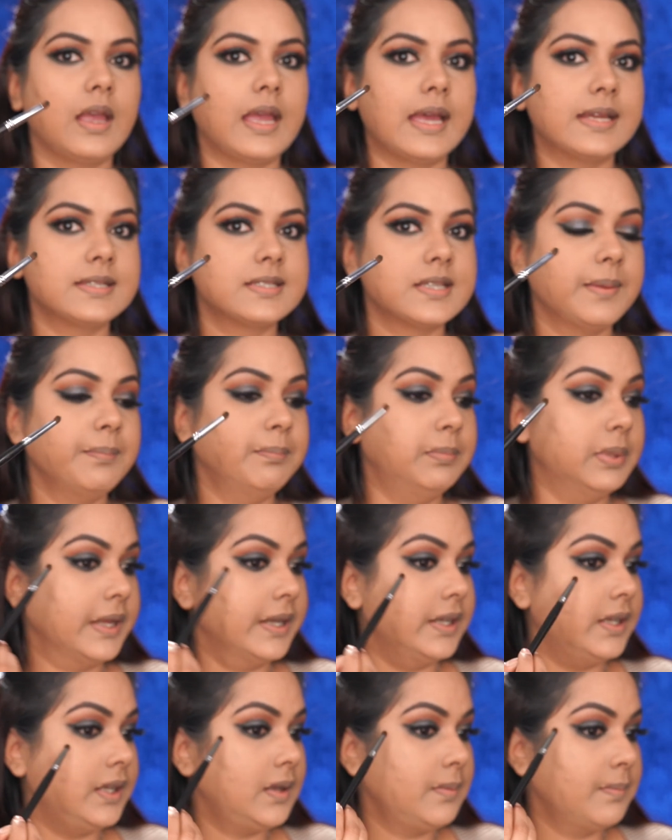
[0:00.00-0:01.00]
As I'm
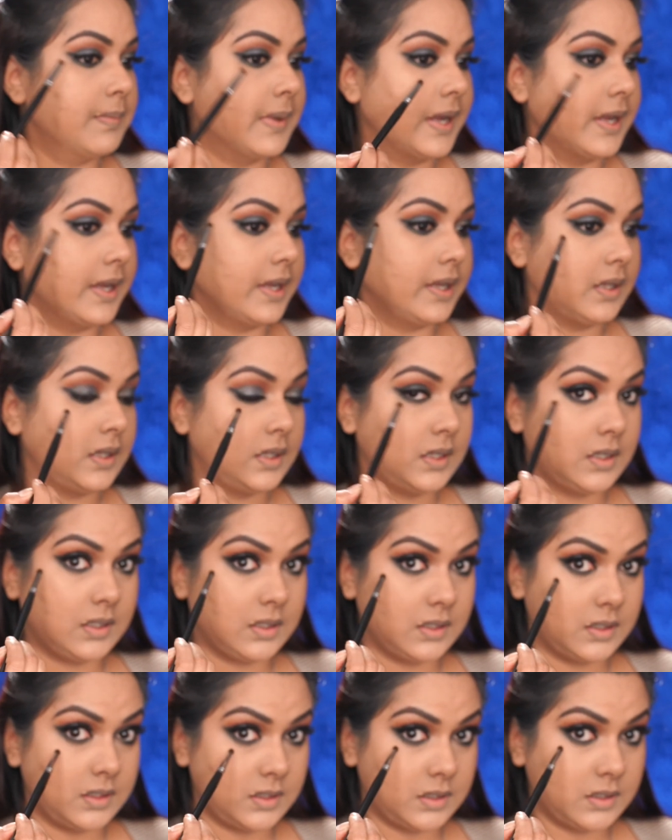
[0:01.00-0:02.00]
blending
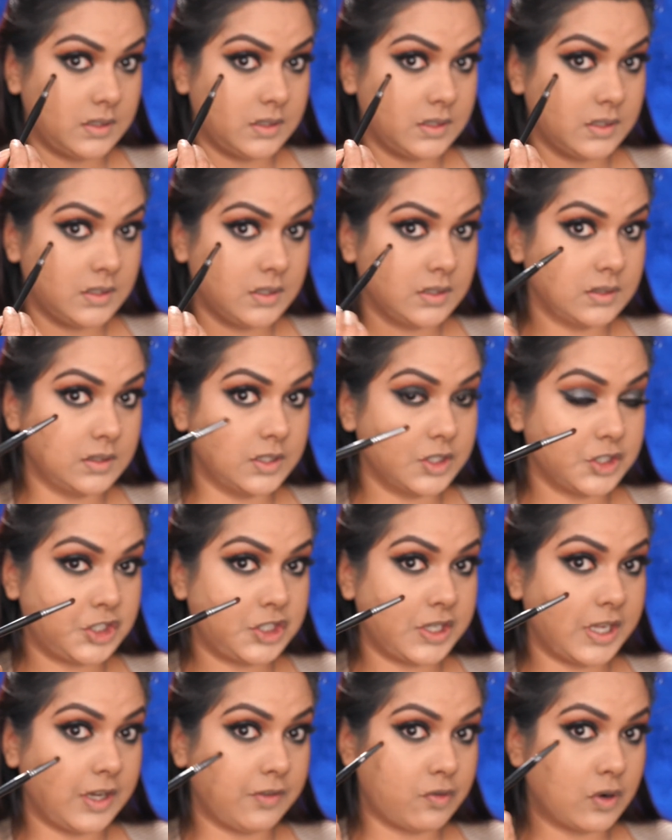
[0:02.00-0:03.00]
the
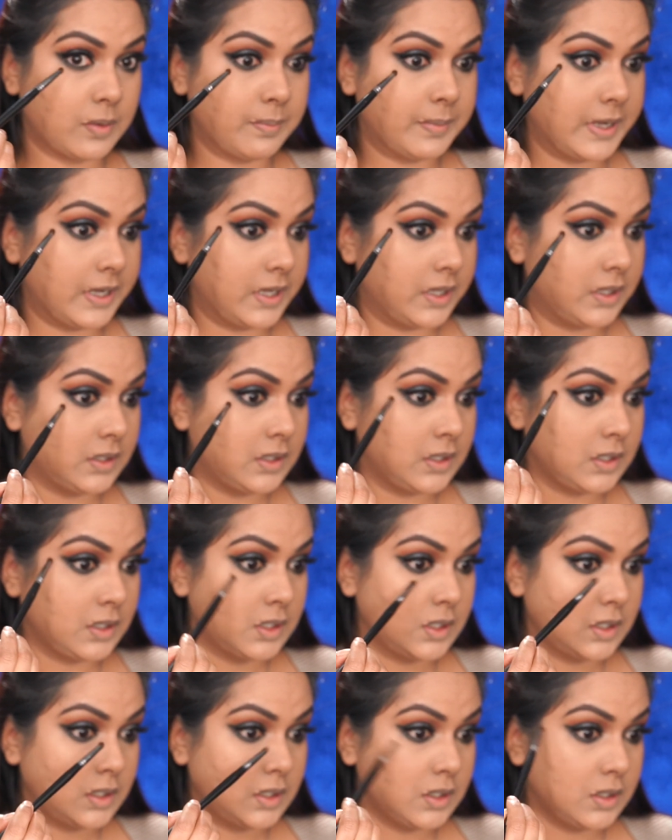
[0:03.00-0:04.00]
shade from my
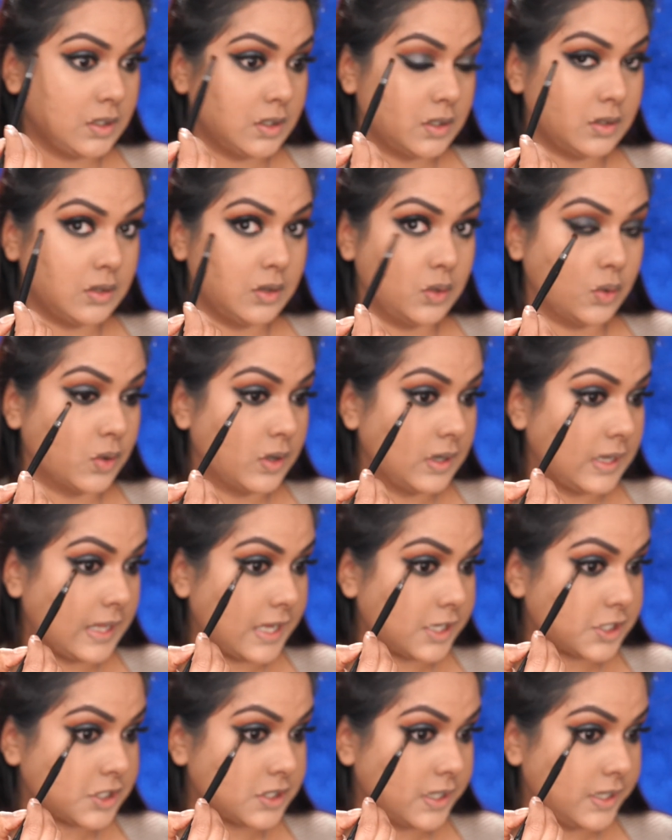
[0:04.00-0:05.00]
lower
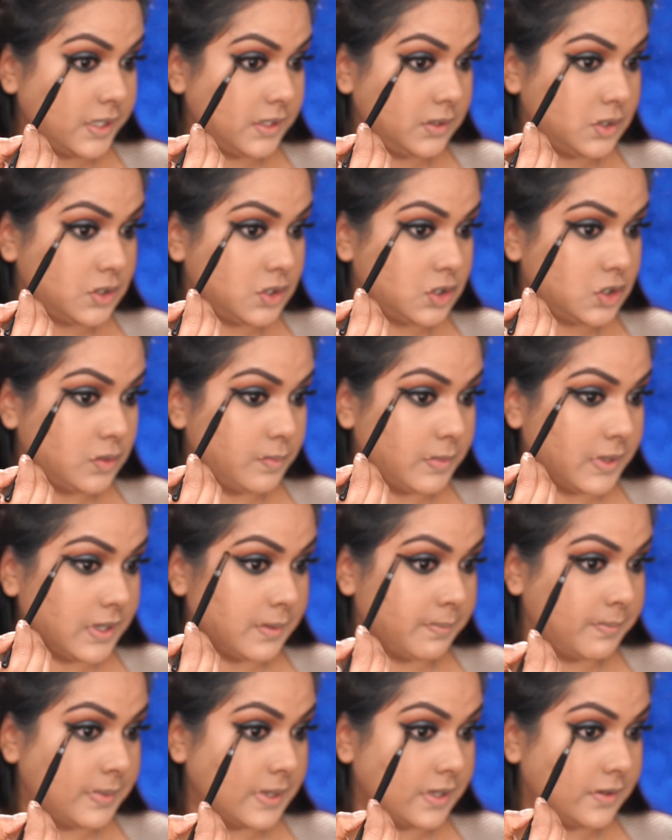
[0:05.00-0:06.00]
lash line to my
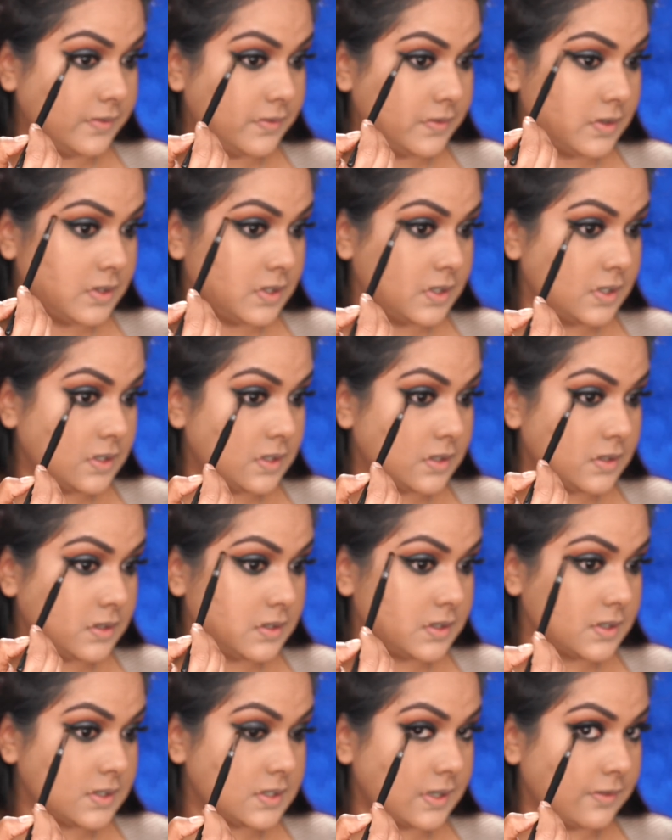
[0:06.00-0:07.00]
above,
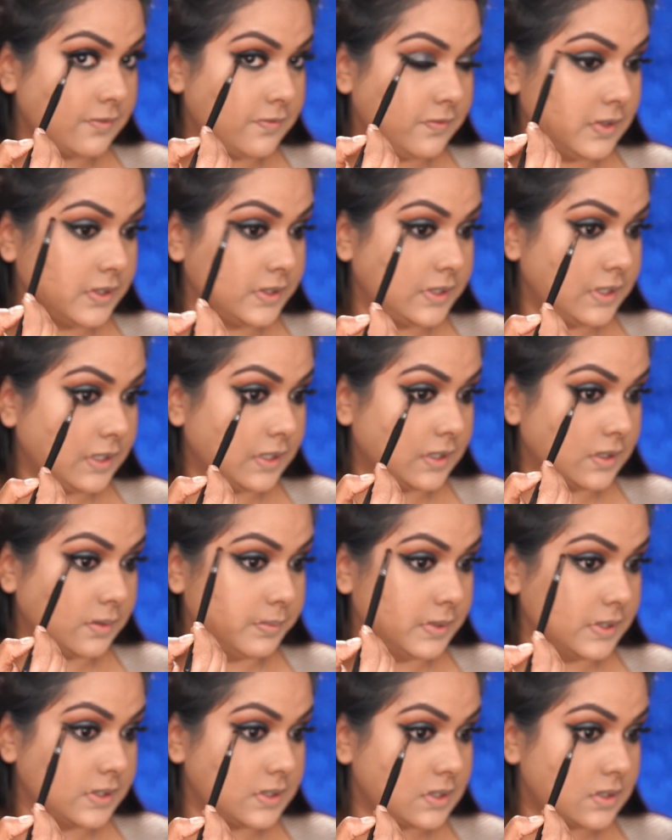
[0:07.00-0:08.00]
just I'm flicking it a
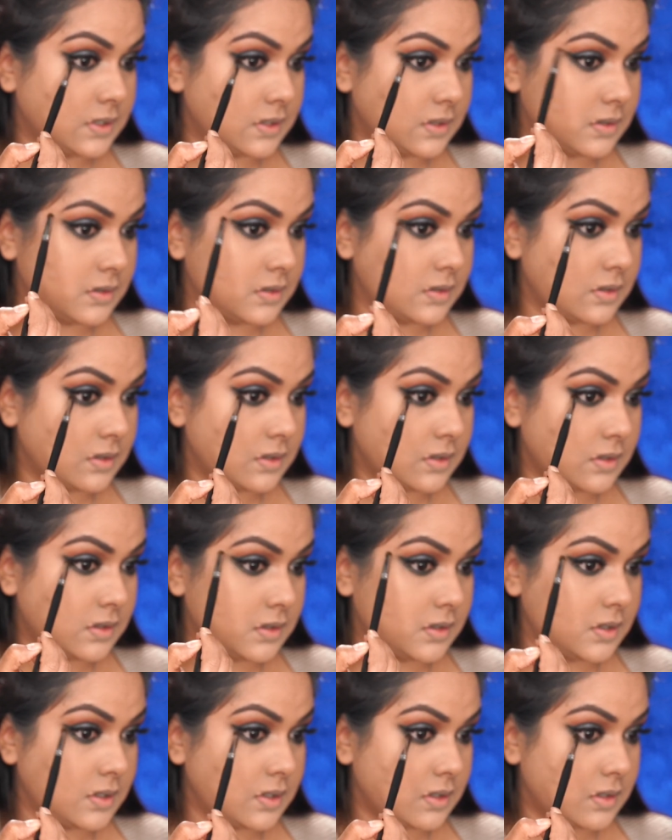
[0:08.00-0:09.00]
bit
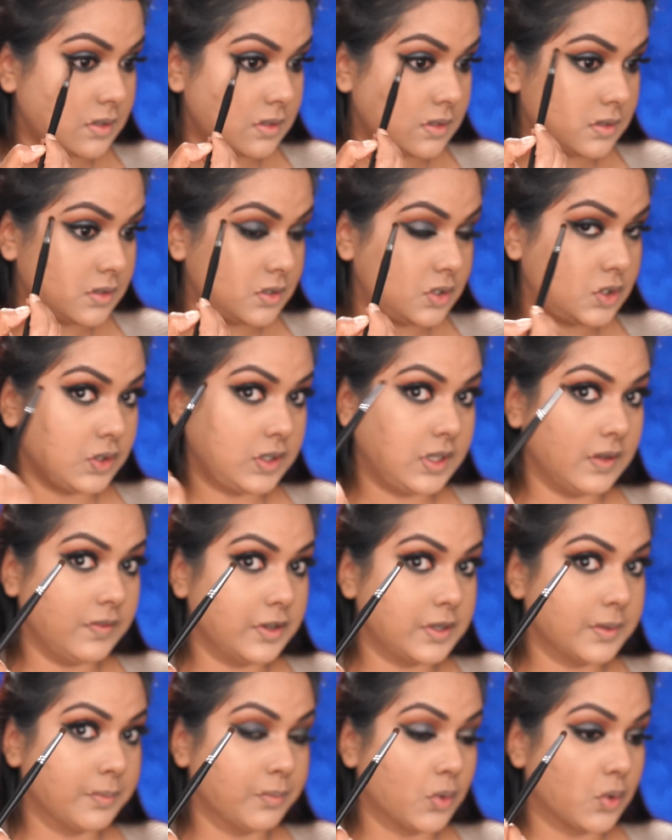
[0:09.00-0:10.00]
to give
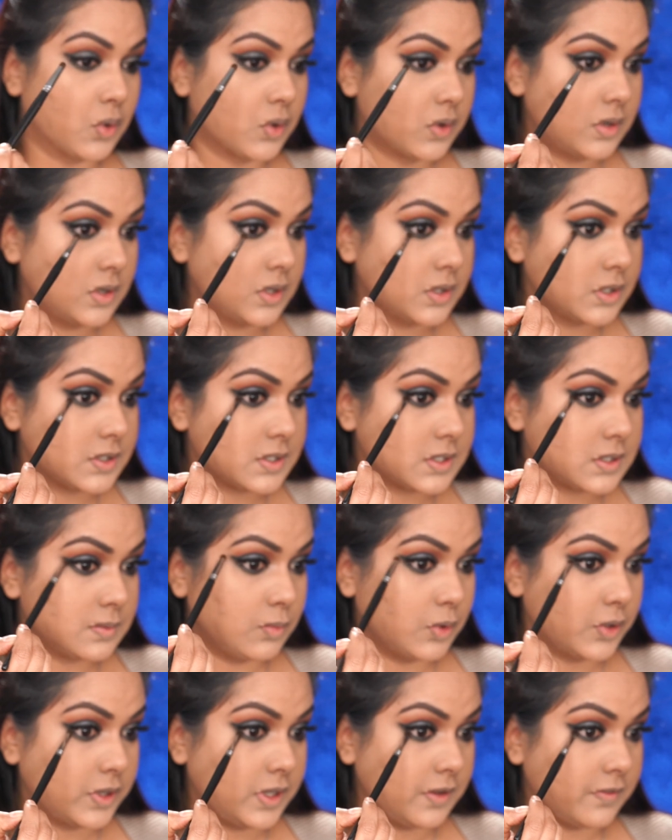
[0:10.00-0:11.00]
it a more
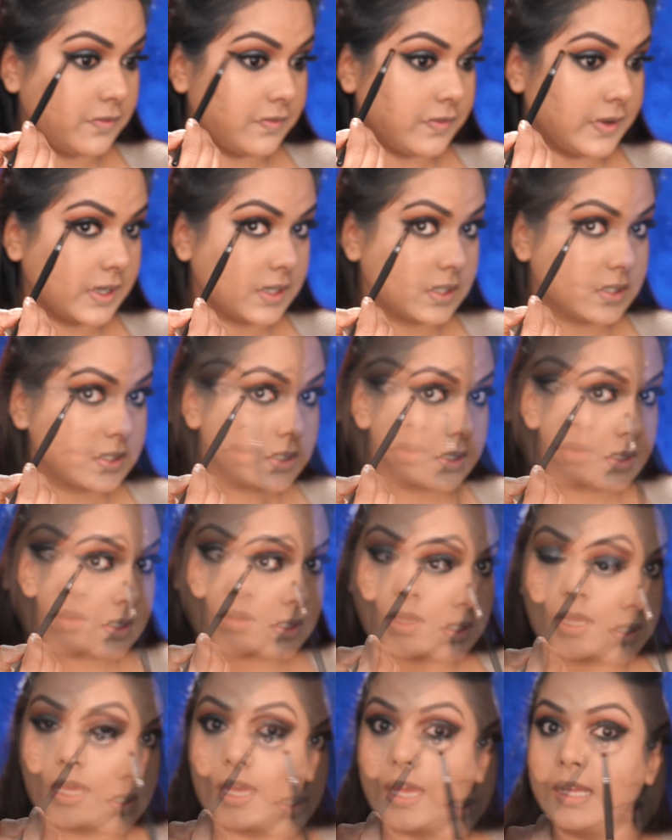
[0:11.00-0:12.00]
smoky effect
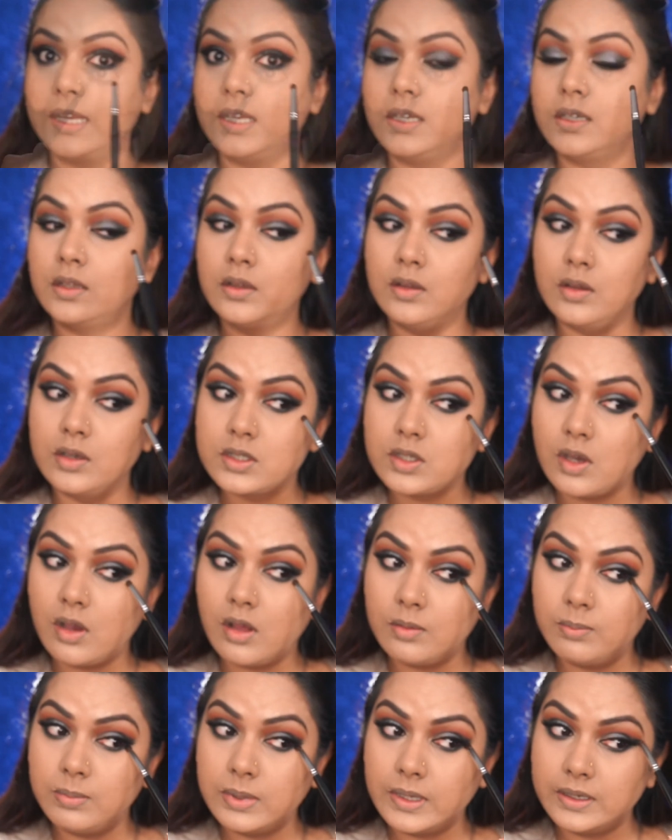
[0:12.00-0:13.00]
and looked
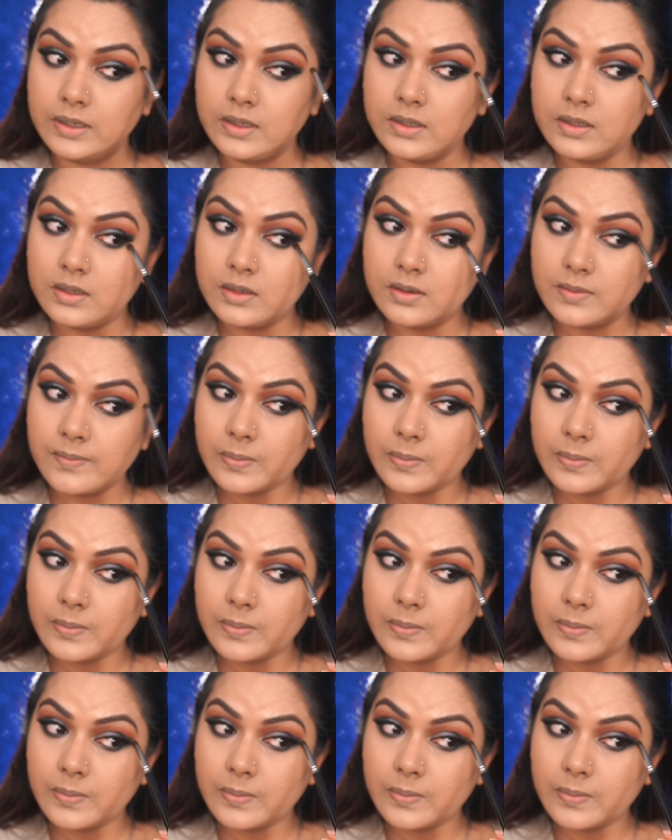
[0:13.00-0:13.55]
all blended.